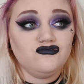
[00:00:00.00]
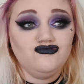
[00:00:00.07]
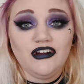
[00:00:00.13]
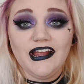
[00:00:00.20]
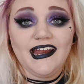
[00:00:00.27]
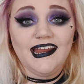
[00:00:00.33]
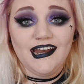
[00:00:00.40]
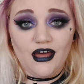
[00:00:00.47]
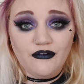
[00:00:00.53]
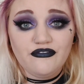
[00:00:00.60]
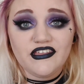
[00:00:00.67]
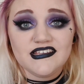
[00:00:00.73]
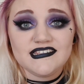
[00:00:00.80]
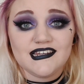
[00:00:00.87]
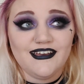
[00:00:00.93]
really love
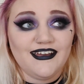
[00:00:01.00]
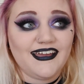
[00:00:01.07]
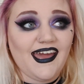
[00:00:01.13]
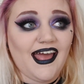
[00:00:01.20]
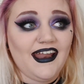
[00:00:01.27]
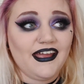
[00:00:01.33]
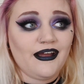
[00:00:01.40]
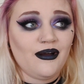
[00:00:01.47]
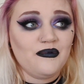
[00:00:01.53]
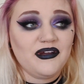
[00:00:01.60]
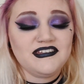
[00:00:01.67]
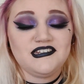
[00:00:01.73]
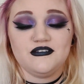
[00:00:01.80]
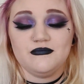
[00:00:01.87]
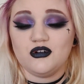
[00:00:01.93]
this look and I can't
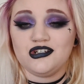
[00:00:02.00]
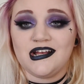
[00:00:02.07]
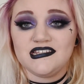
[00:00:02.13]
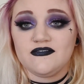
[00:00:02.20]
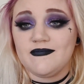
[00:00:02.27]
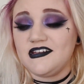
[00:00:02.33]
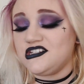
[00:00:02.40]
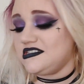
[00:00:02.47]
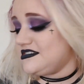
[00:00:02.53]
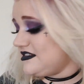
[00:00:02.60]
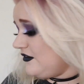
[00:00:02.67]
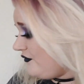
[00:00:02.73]
wait to do more transformations